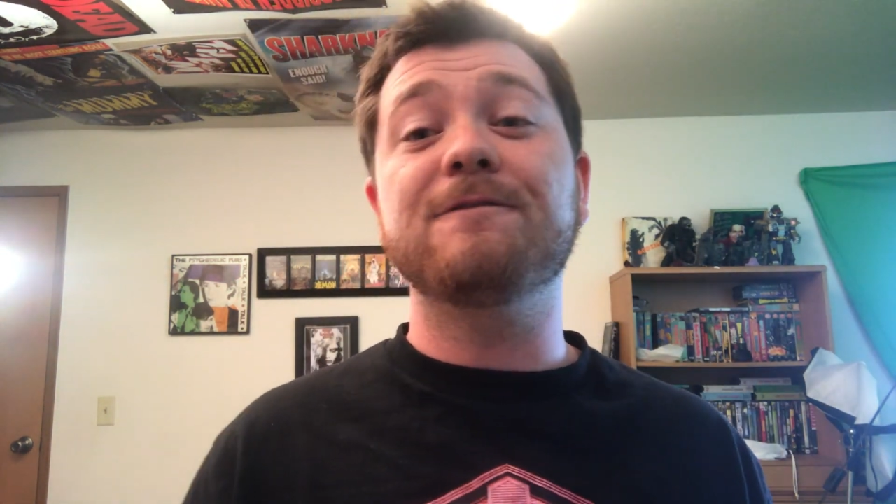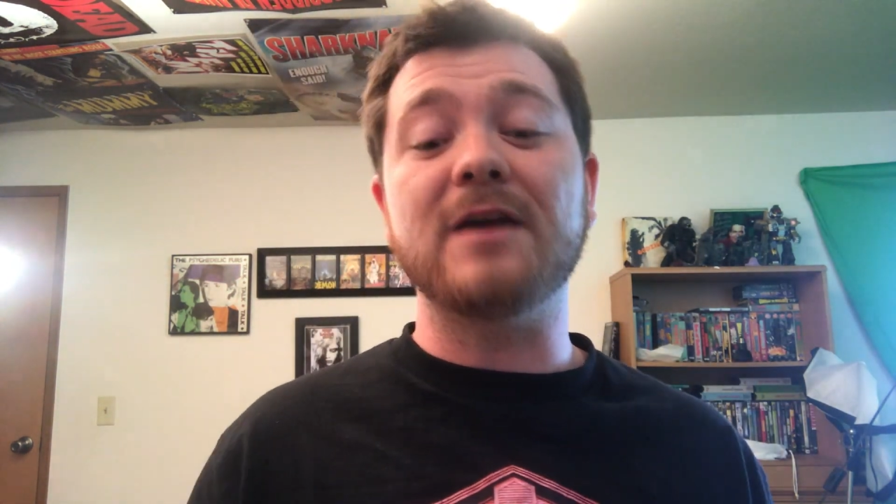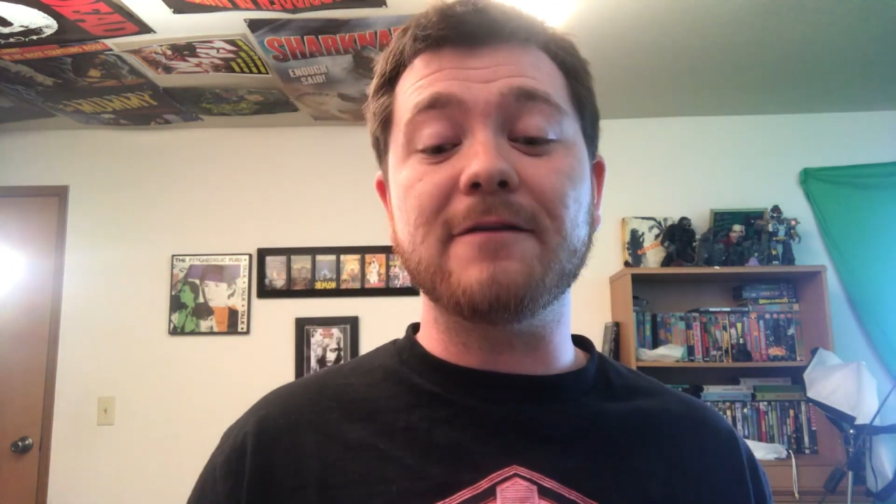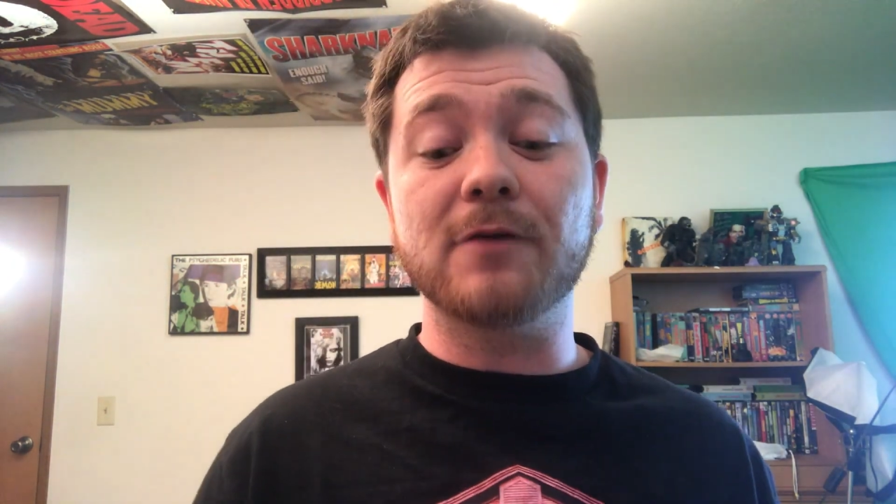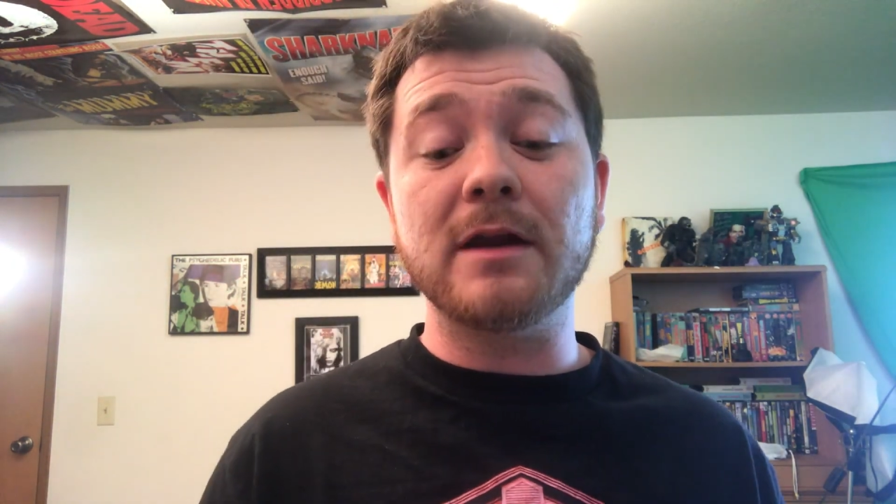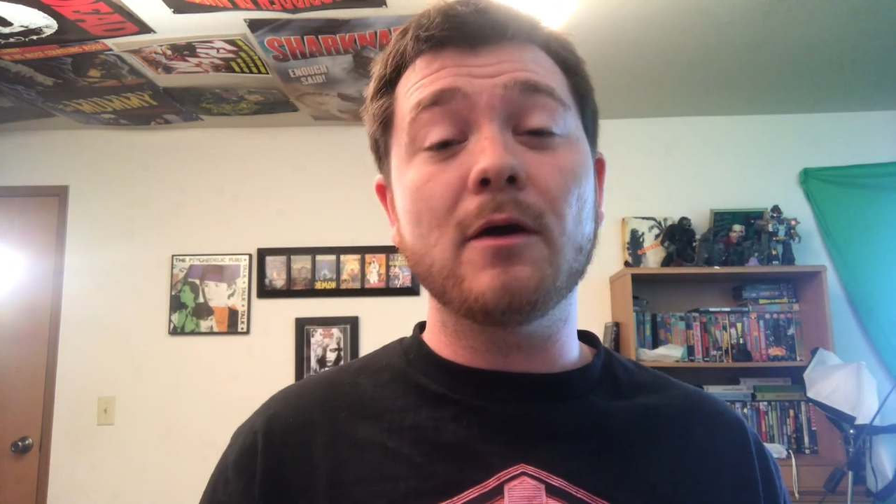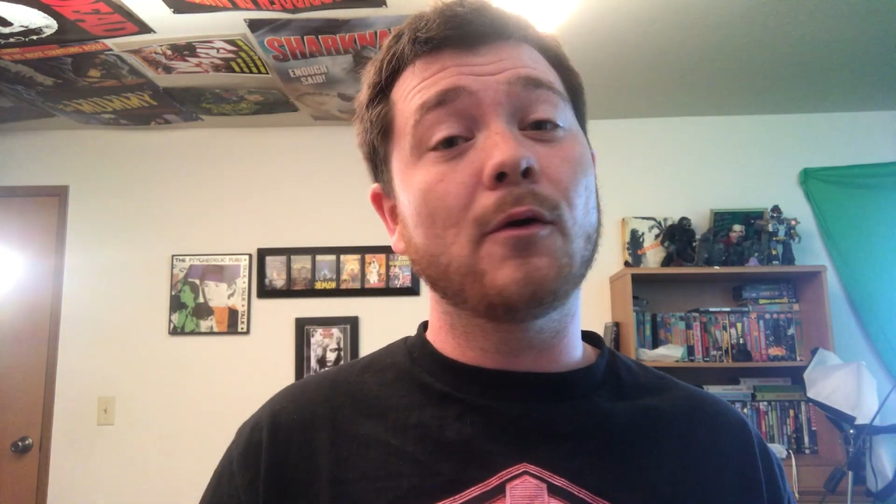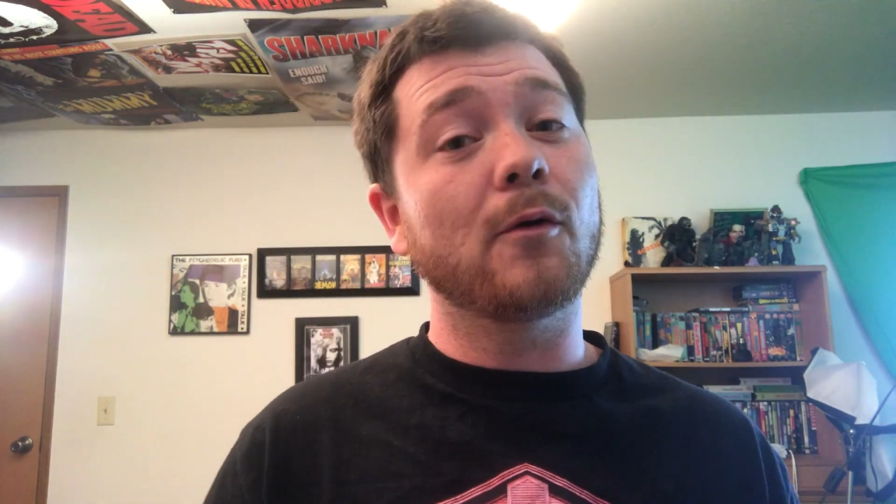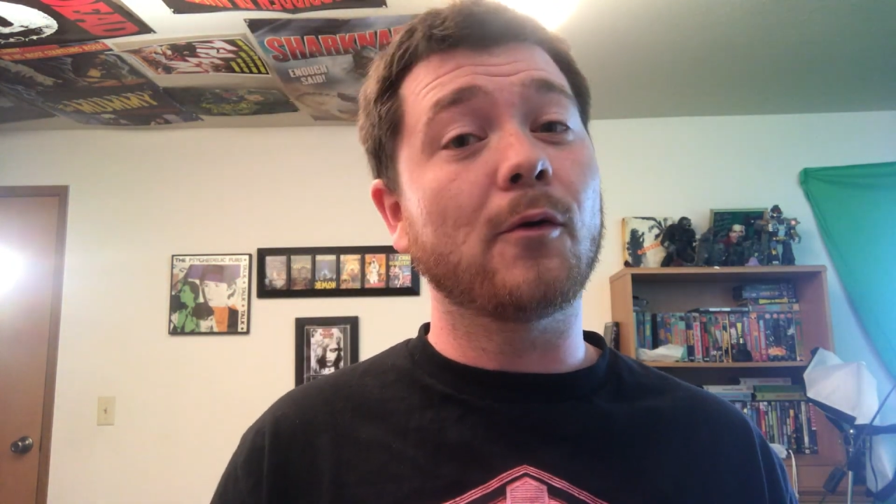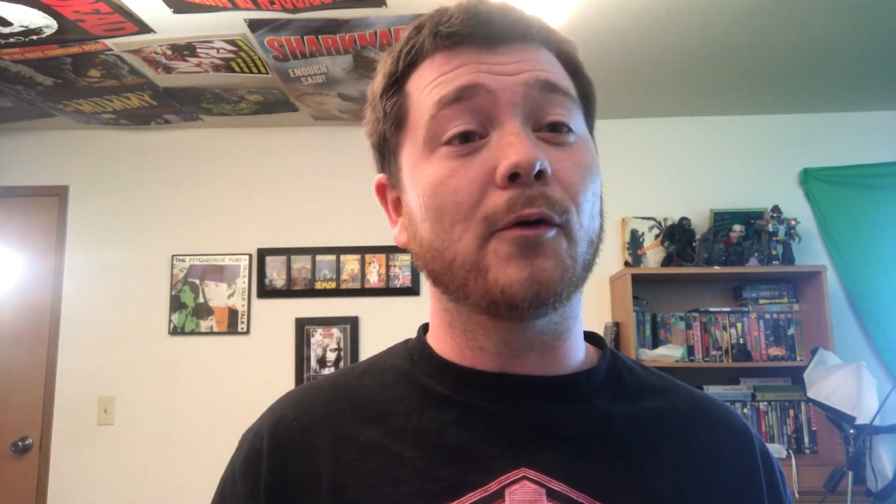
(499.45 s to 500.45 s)
Favorite
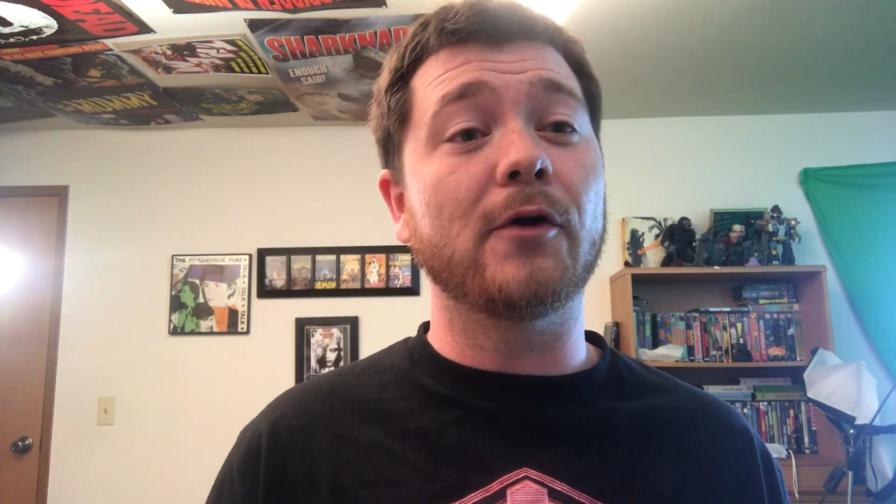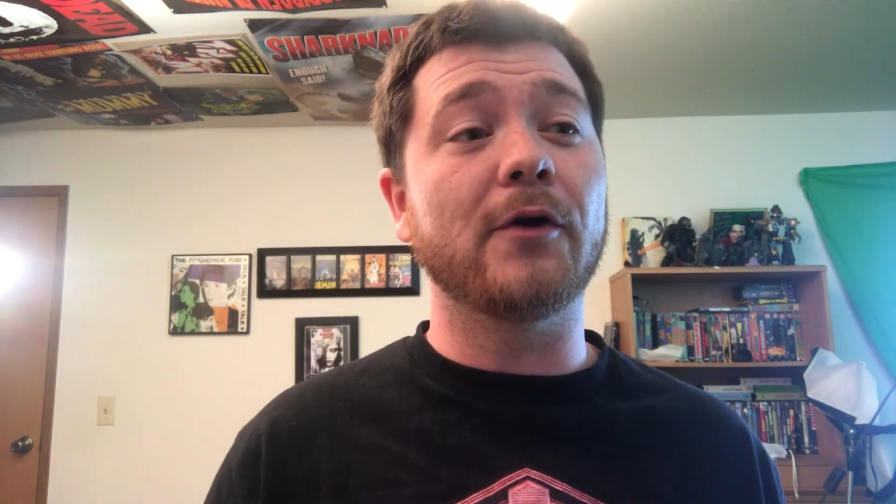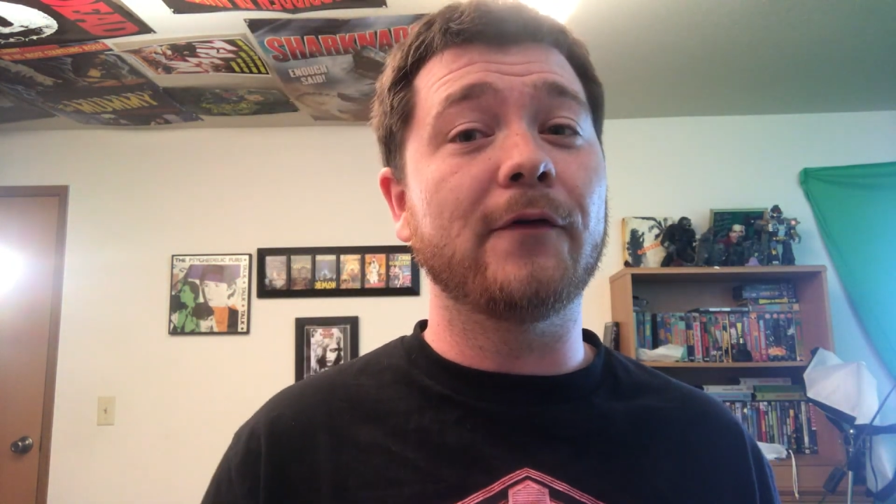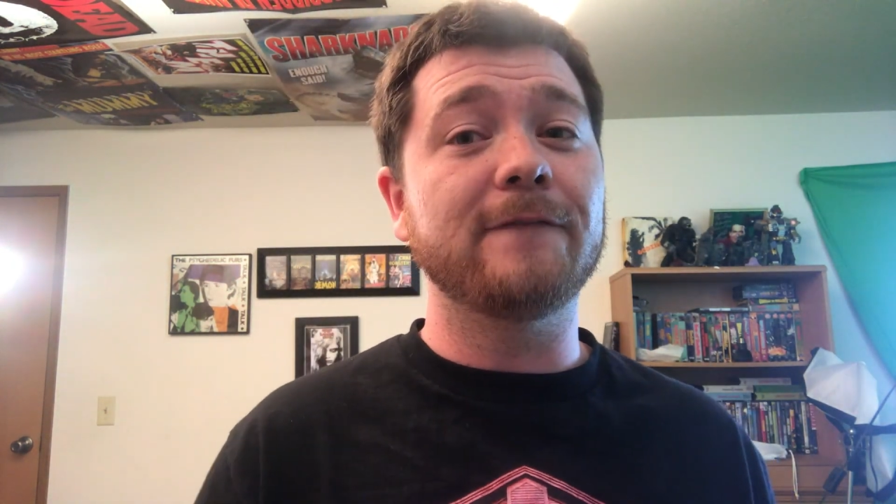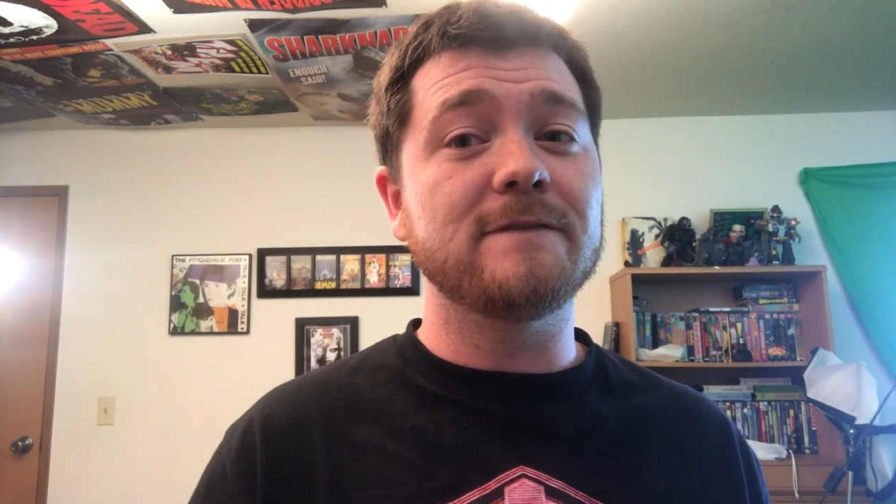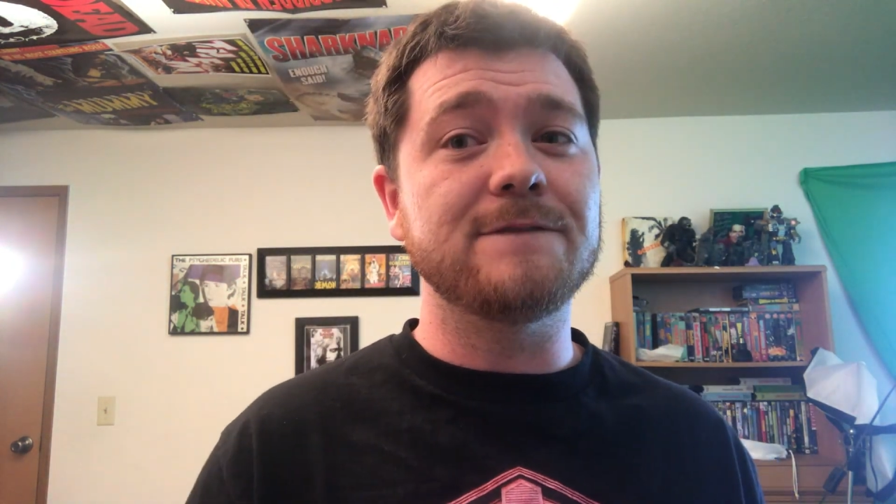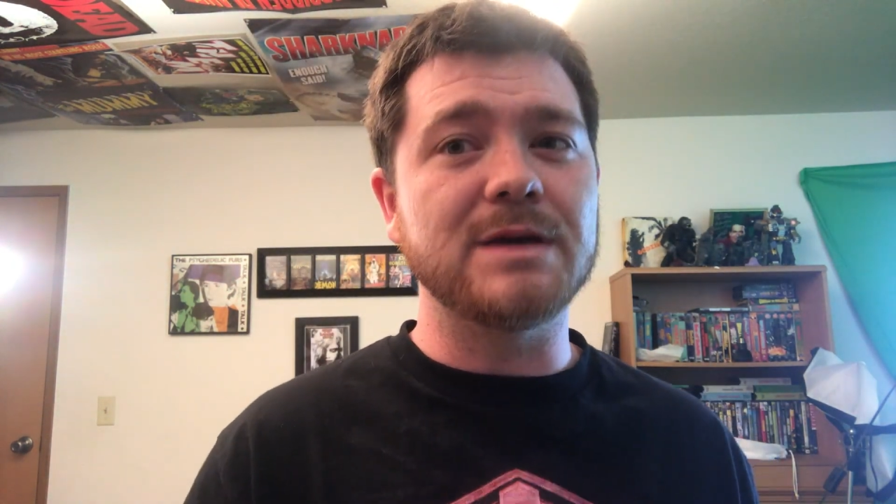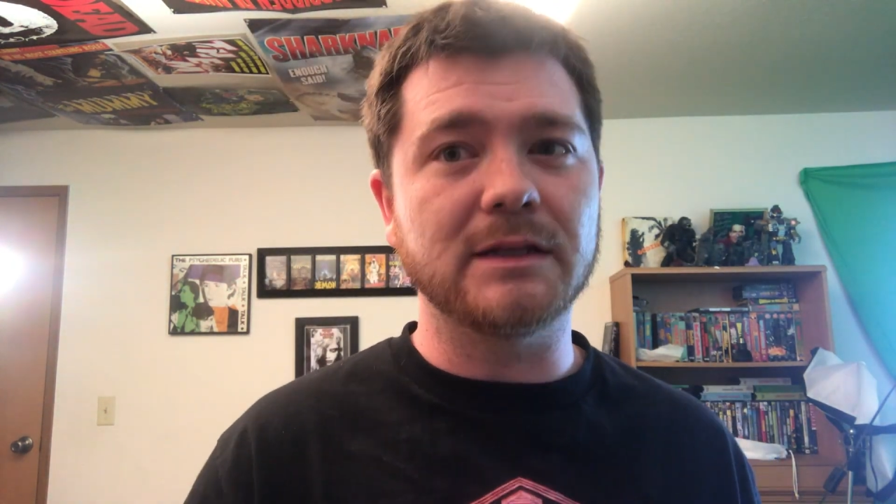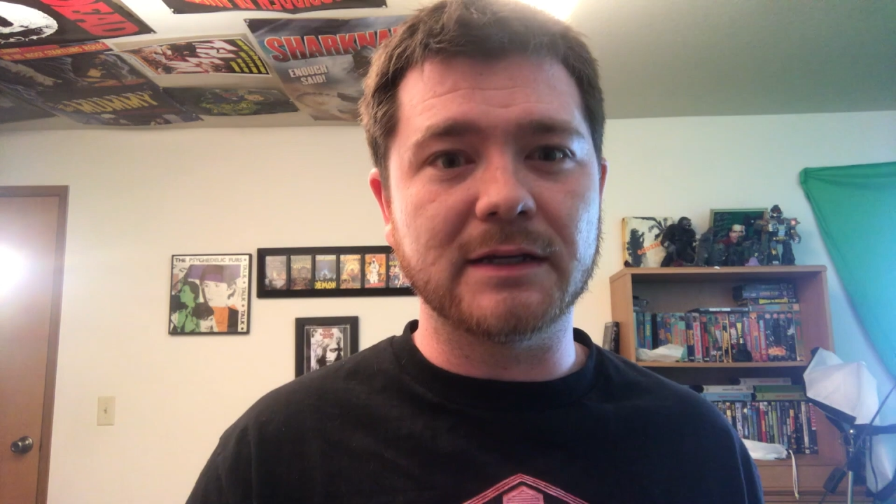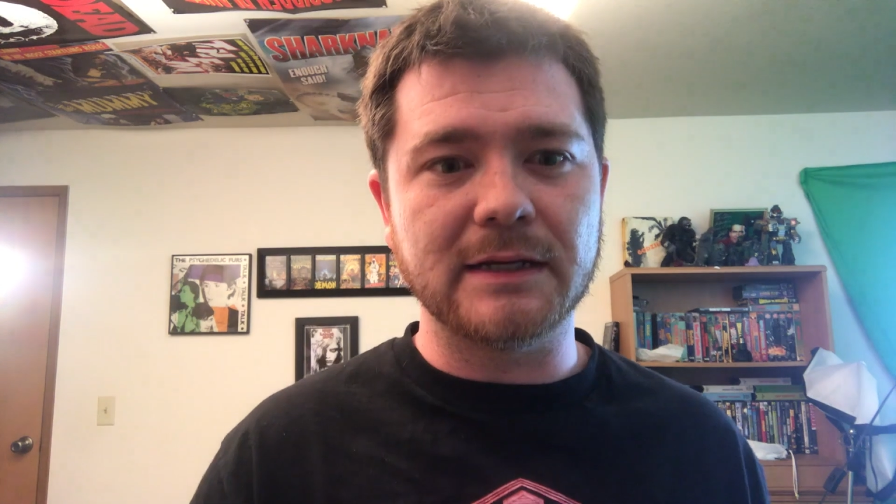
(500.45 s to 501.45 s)
horror
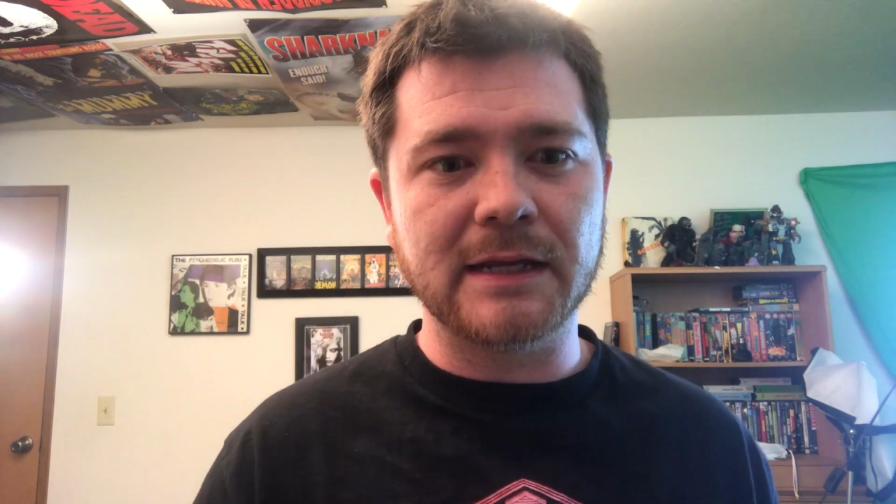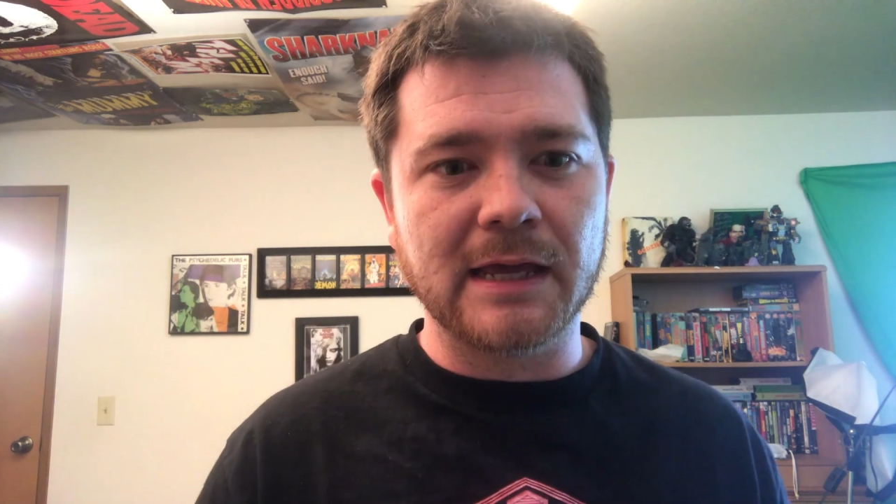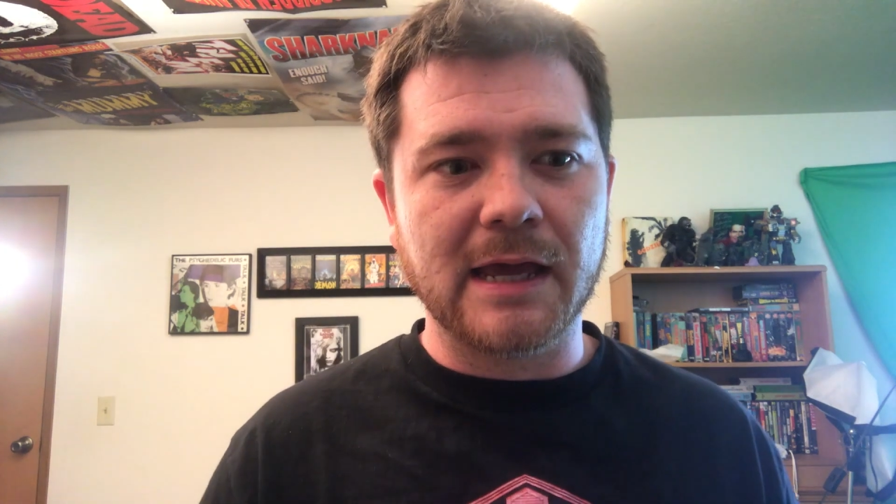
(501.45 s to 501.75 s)
villain.